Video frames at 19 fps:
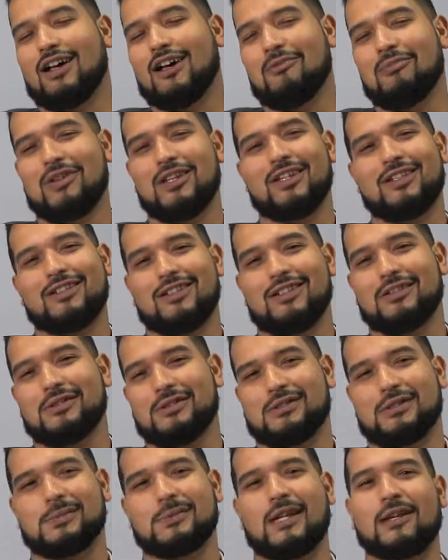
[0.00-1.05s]
how many
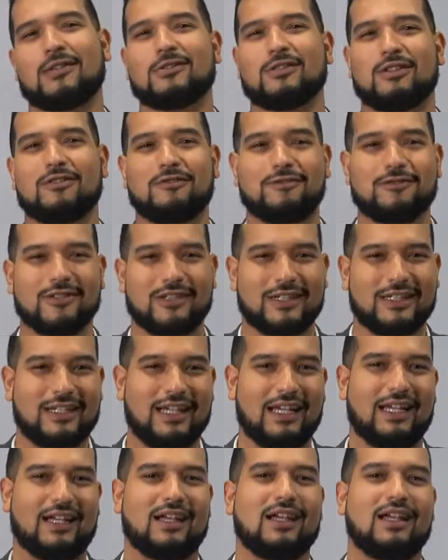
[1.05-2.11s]
dealerships actually
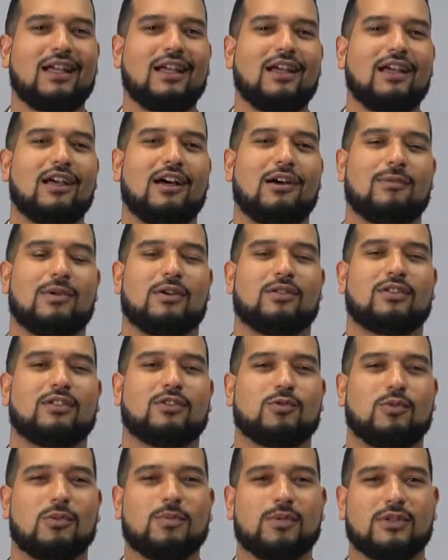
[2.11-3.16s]
forget about
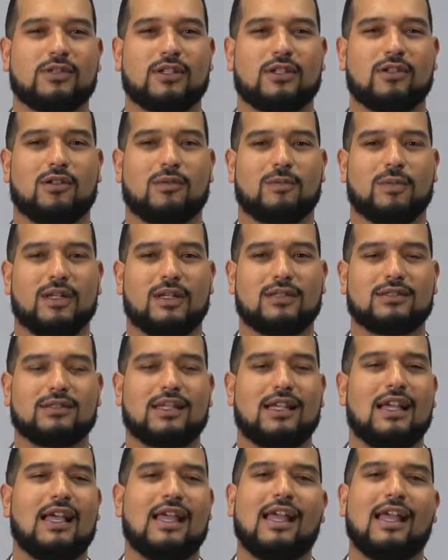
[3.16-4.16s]
this one particular piece.